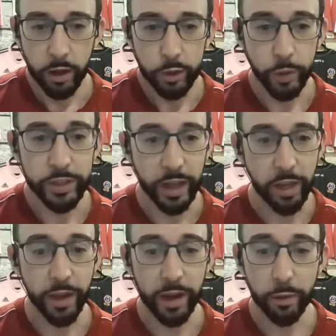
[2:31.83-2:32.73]
just wanted to
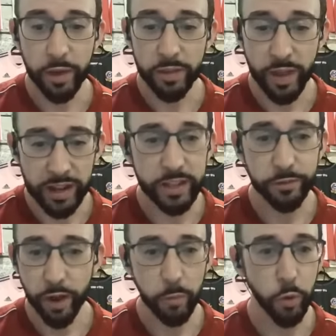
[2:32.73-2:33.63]
get that out there. That
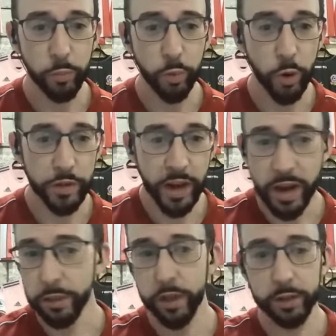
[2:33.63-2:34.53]
is far more important than
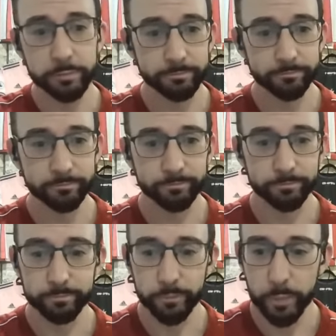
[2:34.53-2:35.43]
anything
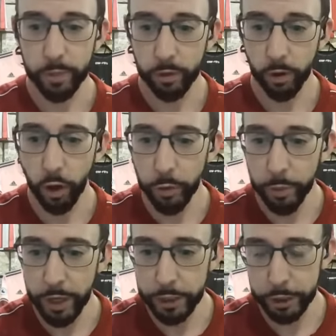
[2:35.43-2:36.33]
on the
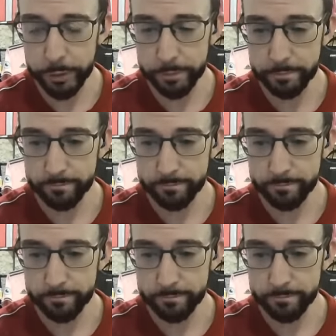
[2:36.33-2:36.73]
pitch.